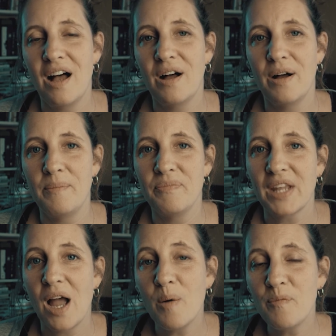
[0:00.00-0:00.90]

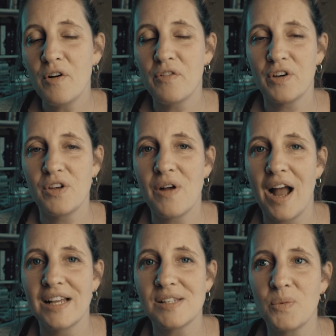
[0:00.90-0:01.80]
helpful for you
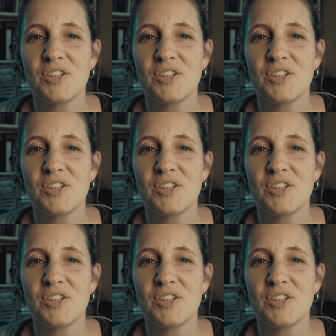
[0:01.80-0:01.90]
guys.